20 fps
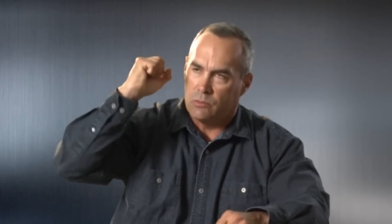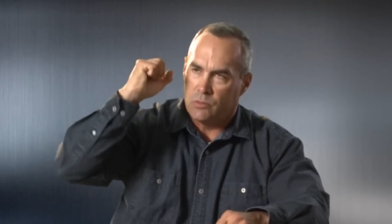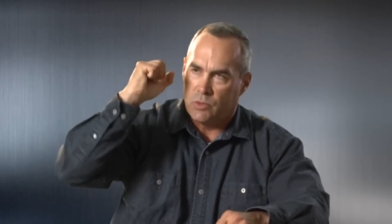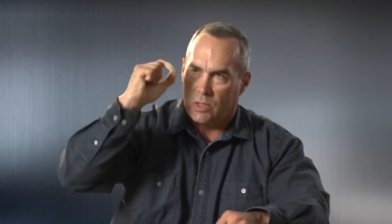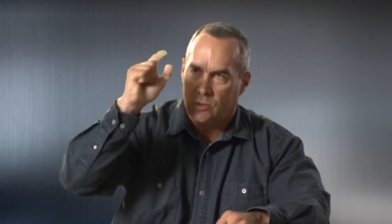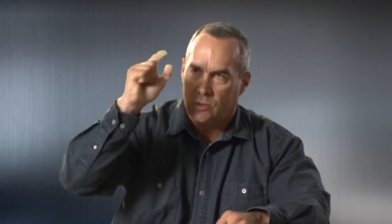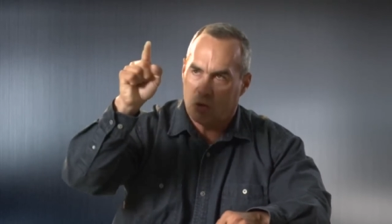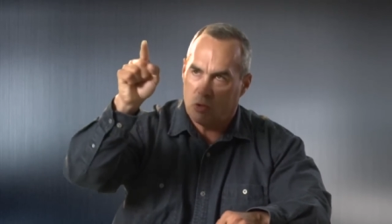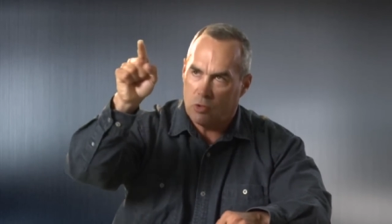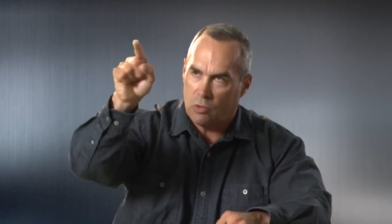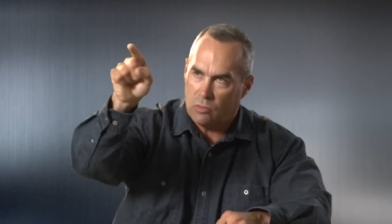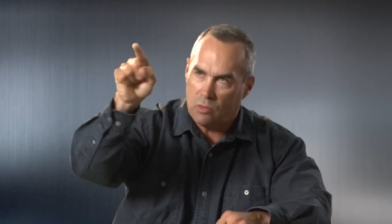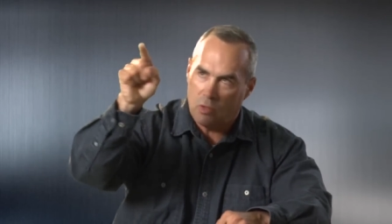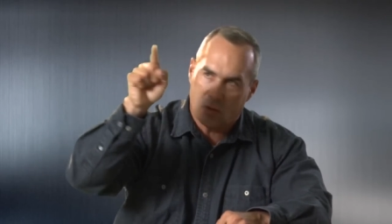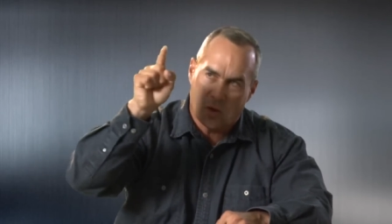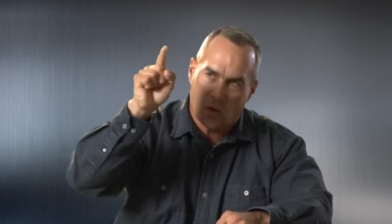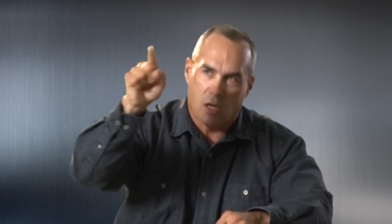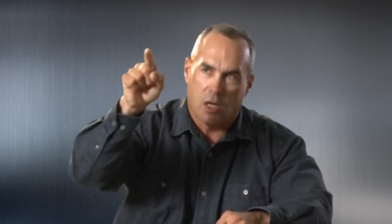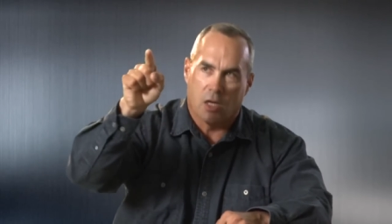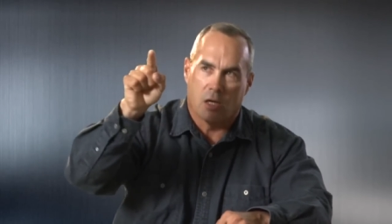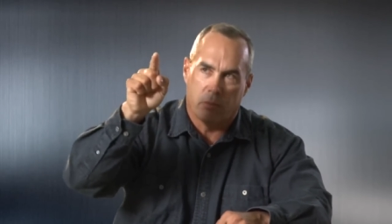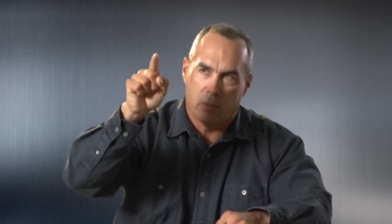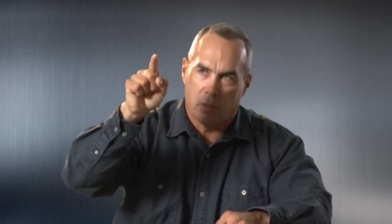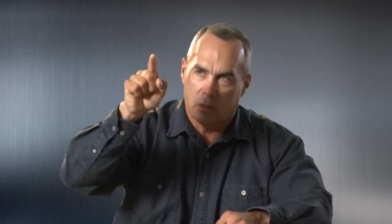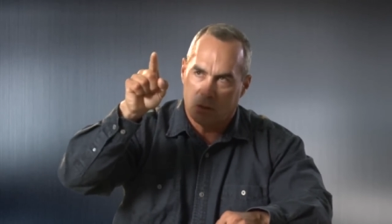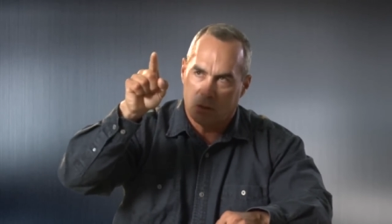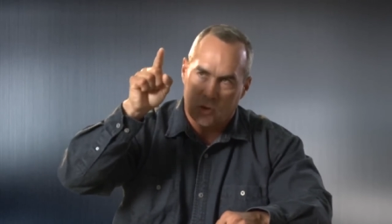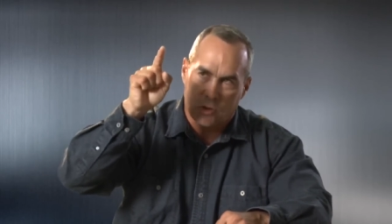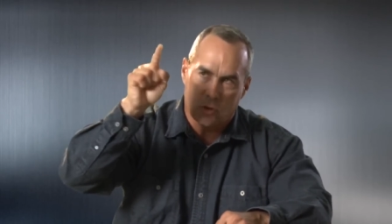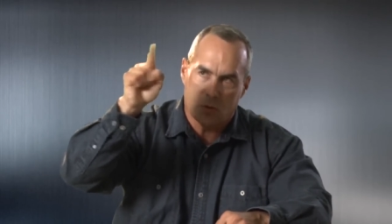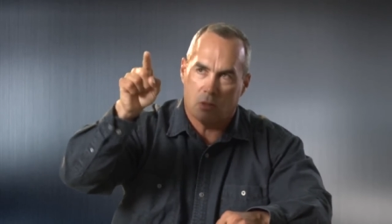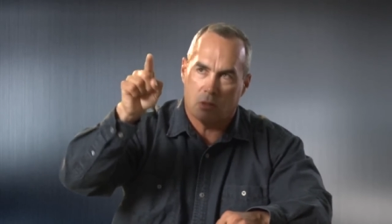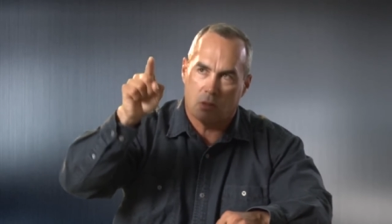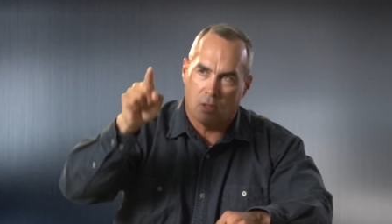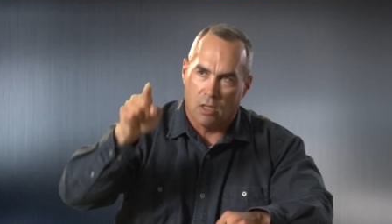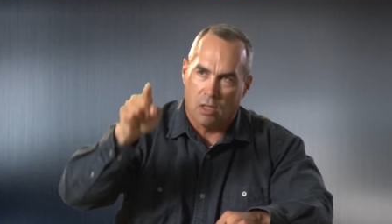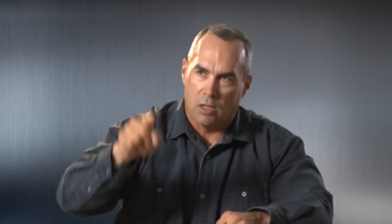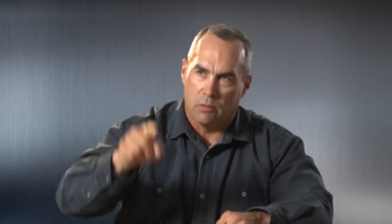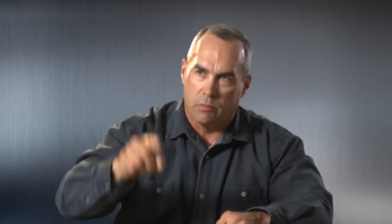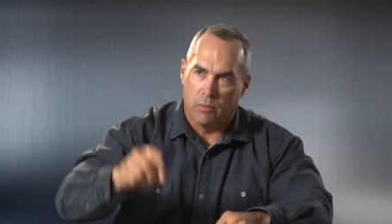I'm saying, shoot the target building, shoot the
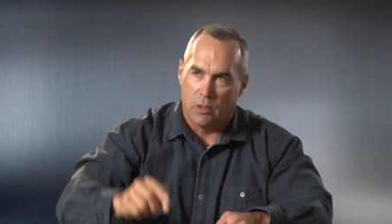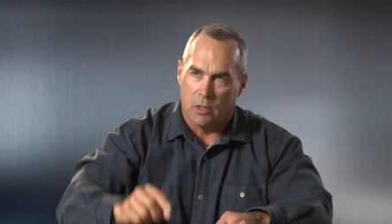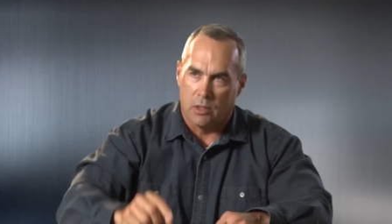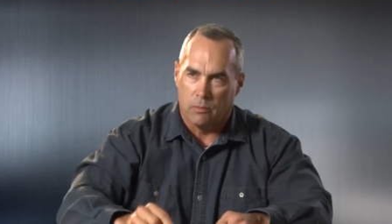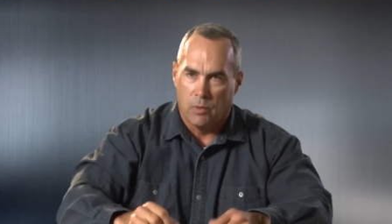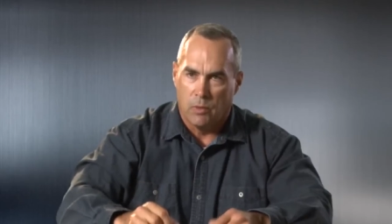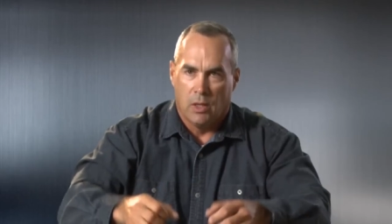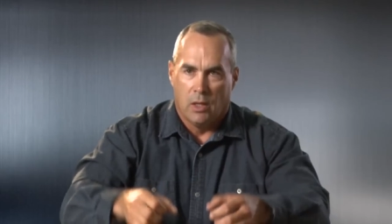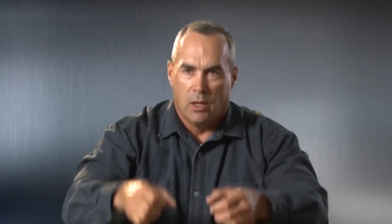target building.